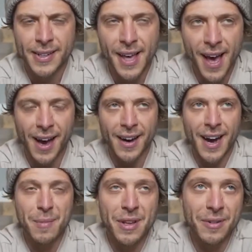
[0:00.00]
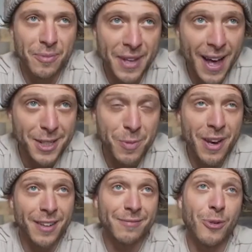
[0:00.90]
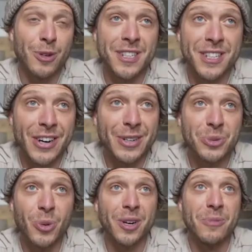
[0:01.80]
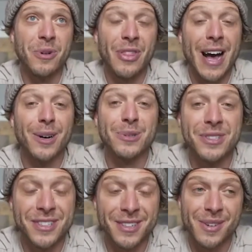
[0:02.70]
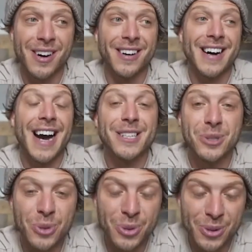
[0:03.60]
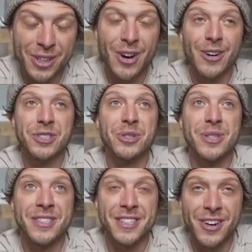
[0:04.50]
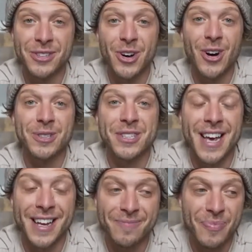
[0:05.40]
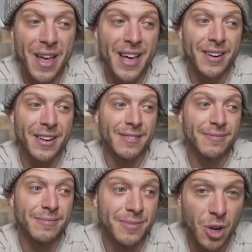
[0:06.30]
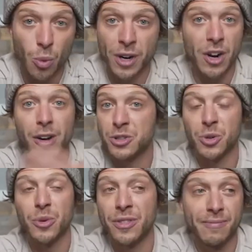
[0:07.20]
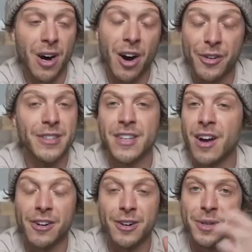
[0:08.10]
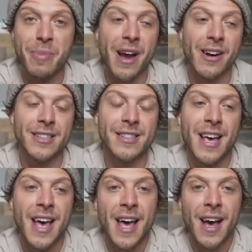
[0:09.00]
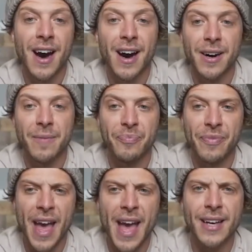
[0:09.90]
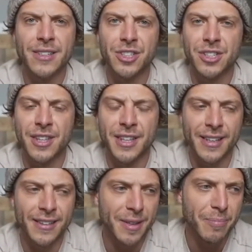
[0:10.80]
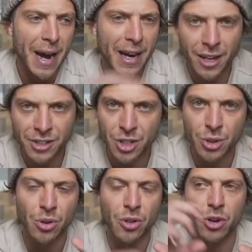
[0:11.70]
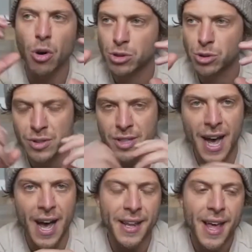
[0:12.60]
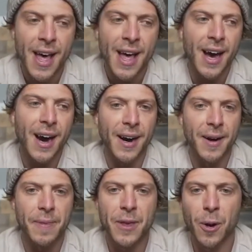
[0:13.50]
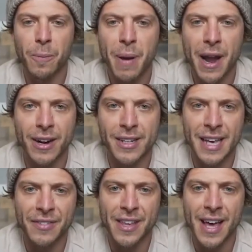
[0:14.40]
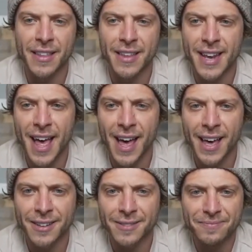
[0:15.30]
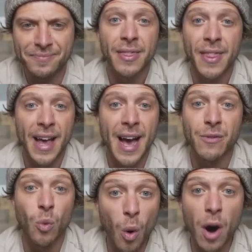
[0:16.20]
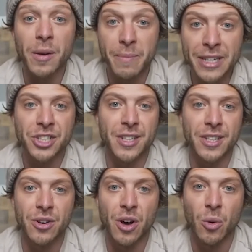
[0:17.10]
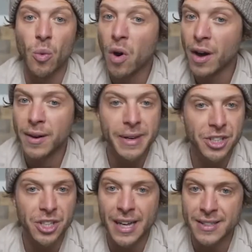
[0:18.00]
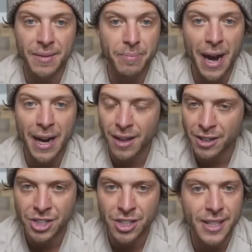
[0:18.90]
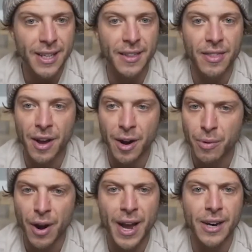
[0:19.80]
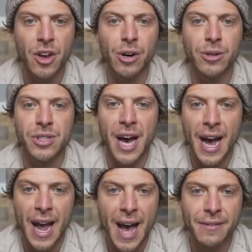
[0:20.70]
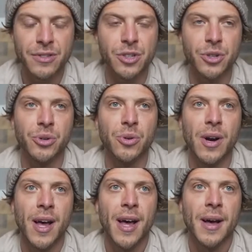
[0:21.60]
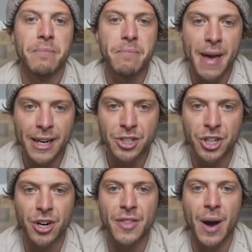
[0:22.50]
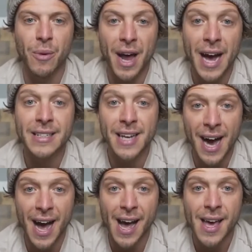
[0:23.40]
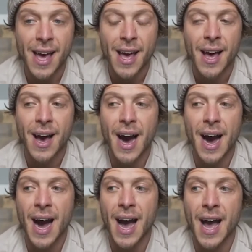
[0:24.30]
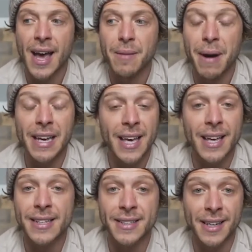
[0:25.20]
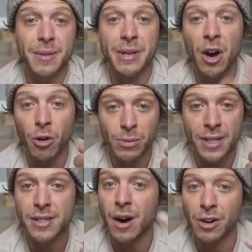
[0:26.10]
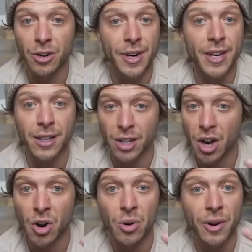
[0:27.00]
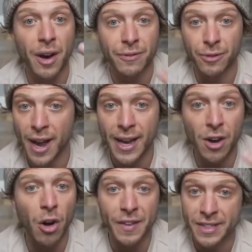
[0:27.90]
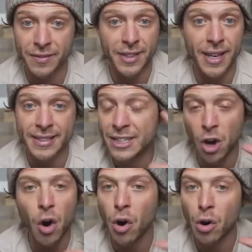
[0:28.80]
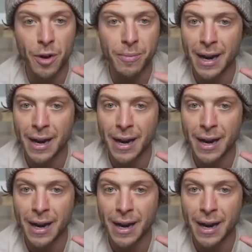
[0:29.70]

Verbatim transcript: yeah, I mean, yeah, spending 14 years working with thousands of uh, high school and college students and young adults, and and you know, working also with hundreds and hundreds of parents, um, and just the the biological, the cultural side. Uh, you know, parents at the end of the day, they have one mission. You know, one mission. That's it. Biologically, their brain knows I have to make sure that when I die, I my kid isn't going to be homeless, hungry, alone, afraid, all these different things. That's all their